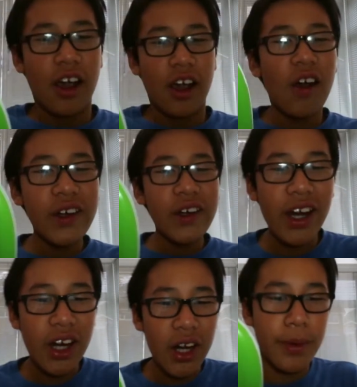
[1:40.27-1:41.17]
Oh yeah,
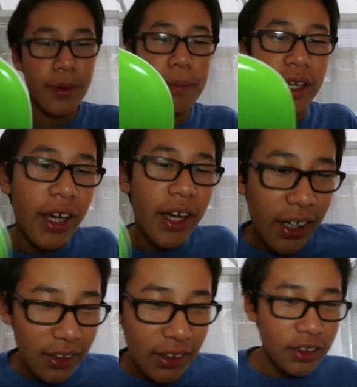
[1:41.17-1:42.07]
and I remember,
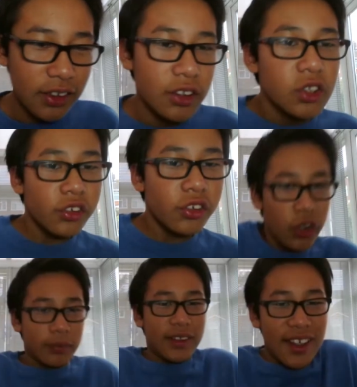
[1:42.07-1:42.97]
yeah. So
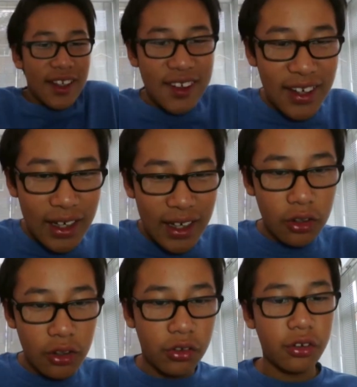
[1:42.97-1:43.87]
um, this
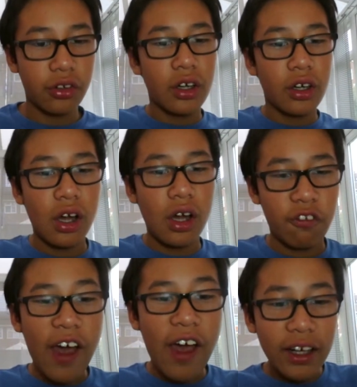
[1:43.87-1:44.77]
is a
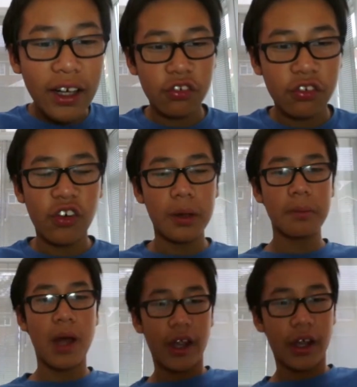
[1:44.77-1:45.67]
fact from
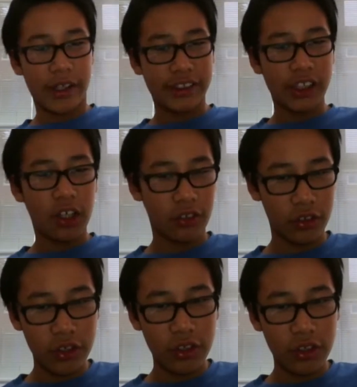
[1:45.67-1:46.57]
my early
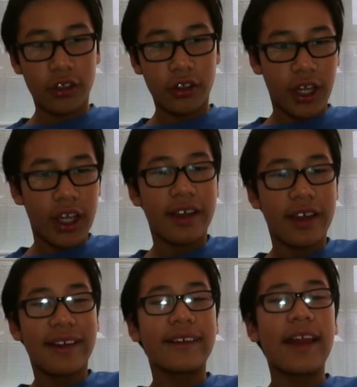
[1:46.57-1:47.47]
childhood, okay,
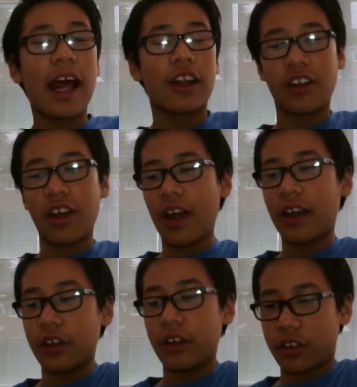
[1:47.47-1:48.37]
that I
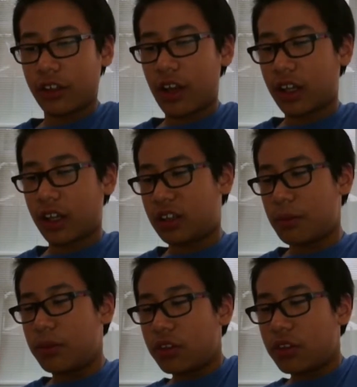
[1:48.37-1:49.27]
used to like the
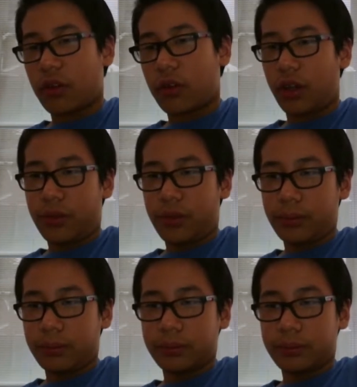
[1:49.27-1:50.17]
music one.
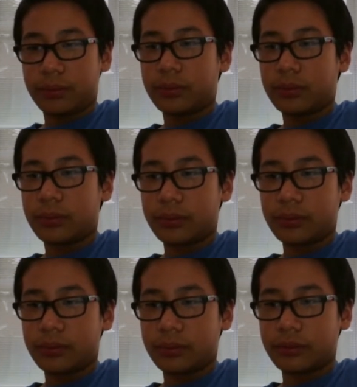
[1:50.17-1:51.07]
Have you checked
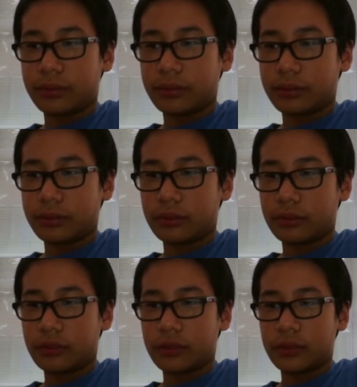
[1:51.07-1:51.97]
your email?
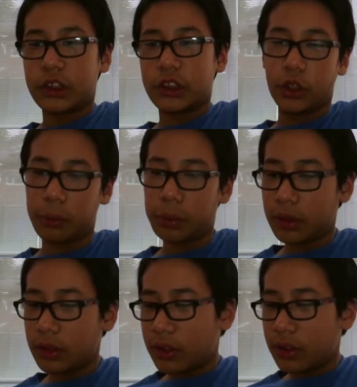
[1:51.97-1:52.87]
Shut up.
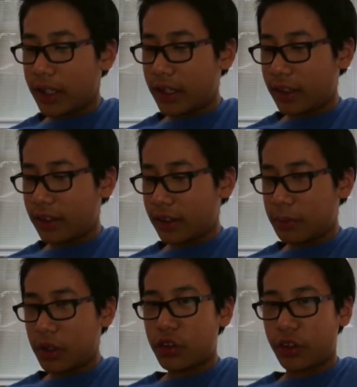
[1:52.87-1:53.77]
Any, the
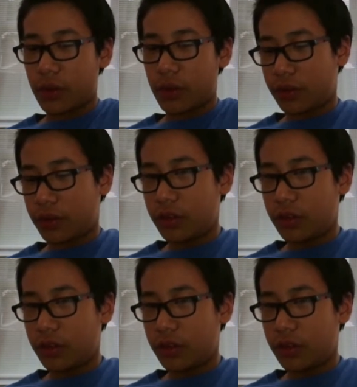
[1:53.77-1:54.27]
music one.